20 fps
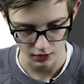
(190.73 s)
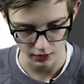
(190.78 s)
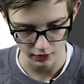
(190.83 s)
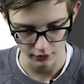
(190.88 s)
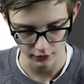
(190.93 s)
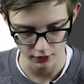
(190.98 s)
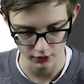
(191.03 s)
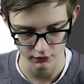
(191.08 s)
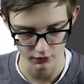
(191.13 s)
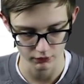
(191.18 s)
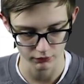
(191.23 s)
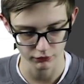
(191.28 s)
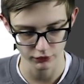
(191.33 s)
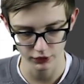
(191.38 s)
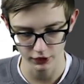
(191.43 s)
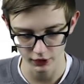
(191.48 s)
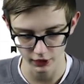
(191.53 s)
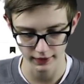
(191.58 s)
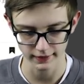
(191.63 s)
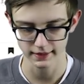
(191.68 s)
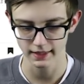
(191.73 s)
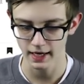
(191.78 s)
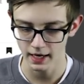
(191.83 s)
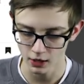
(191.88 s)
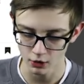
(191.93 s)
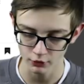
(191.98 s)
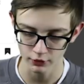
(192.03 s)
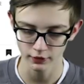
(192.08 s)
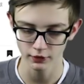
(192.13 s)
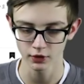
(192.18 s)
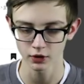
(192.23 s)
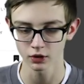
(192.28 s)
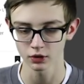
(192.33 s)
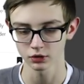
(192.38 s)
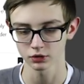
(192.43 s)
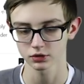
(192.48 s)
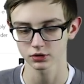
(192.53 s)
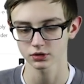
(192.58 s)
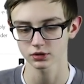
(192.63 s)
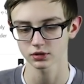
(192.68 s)
I don't even feel like counting
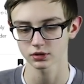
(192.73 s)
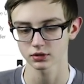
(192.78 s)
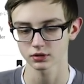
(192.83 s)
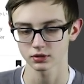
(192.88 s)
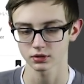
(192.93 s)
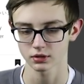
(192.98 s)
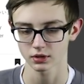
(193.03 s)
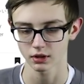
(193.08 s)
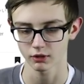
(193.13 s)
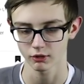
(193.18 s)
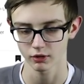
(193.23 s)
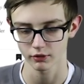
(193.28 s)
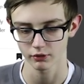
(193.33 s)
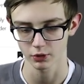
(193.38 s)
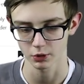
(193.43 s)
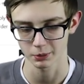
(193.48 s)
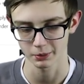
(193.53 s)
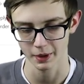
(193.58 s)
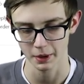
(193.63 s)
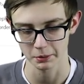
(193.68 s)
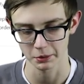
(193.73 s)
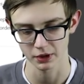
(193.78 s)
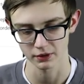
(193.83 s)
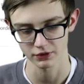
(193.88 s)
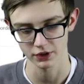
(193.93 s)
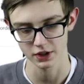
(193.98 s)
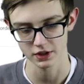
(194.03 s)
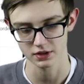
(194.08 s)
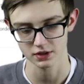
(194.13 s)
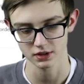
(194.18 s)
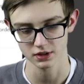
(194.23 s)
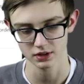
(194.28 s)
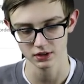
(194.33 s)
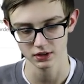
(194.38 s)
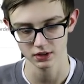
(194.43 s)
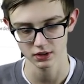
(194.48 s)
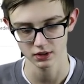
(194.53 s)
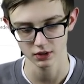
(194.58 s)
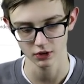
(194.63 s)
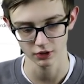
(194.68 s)
those. I don't even remember if this...
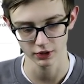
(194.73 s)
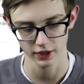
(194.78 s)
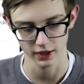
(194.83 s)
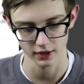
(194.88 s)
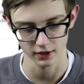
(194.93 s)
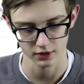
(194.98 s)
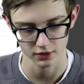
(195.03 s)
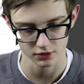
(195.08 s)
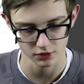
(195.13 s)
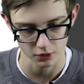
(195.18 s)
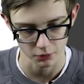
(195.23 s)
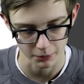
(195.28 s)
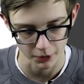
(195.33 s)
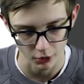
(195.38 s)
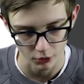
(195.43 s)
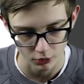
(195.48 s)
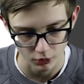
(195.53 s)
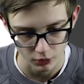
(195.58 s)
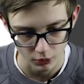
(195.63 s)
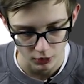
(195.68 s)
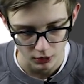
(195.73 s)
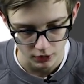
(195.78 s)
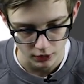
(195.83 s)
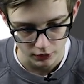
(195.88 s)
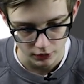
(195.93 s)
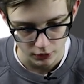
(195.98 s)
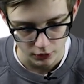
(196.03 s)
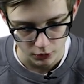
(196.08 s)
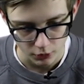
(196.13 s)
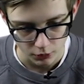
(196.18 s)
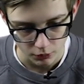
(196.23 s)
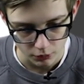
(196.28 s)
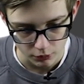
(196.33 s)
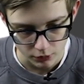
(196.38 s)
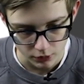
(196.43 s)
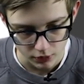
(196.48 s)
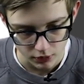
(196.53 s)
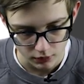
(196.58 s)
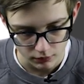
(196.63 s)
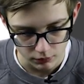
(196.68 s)
Oh yeah, it is slow-mo. 1,
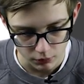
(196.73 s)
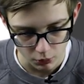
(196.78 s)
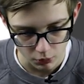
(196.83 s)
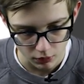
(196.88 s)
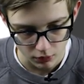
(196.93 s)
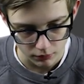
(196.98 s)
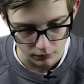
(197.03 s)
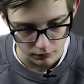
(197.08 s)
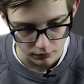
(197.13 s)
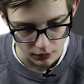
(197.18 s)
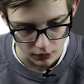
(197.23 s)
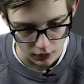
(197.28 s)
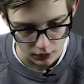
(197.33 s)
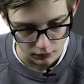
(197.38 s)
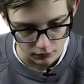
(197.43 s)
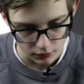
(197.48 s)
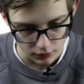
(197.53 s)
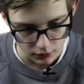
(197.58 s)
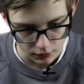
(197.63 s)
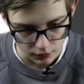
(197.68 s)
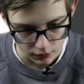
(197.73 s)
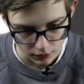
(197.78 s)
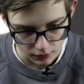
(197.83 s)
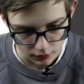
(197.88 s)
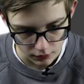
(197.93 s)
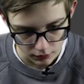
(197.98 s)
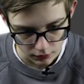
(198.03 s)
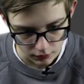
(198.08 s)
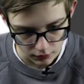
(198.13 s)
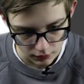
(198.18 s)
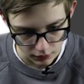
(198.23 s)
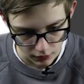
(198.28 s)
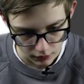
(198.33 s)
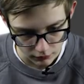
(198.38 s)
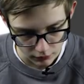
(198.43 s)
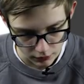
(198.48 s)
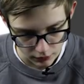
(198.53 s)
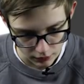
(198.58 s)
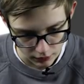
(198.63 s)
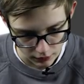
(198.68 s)
2, 3, 4, 5, 6, 7,
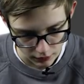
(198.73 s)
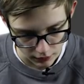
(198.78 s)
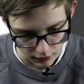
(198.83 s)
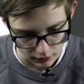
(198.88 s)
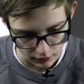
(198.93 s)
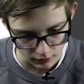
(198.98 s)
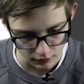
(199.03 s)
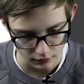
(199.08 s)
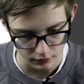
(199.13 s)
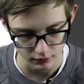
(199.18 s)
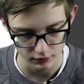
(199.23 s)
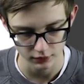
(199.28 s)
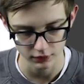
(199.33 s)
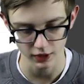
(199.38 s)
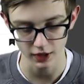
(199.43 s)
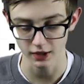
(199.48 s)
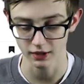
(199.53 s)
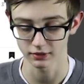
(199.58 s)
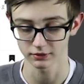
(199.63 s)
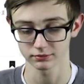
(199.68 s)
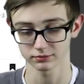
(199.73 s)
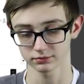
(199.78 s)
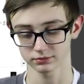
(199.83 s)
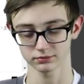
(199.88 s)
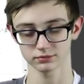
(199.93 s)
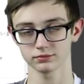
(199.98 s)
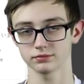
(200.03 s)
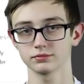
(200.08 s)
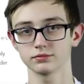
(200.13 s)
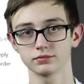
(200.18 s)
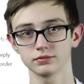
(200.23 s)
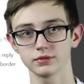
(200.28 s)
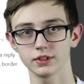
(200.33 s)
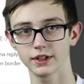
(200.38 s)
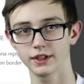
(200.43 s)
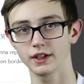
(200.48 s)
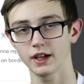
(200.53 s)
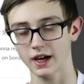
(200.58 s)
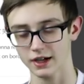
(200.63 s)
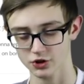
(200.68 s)
8. Yeah,
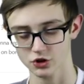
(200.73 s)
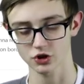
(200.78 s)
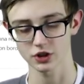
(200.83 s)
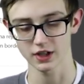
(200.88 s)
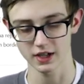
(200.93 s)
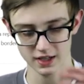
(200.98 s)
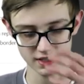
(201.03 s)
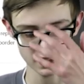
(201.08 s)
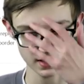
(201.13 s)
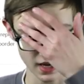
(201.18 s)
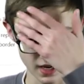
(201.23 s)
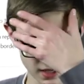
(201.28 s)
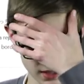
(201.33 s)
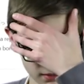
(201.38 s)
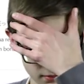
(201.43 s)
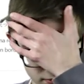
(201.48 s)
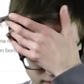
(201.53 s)
it actually is 8.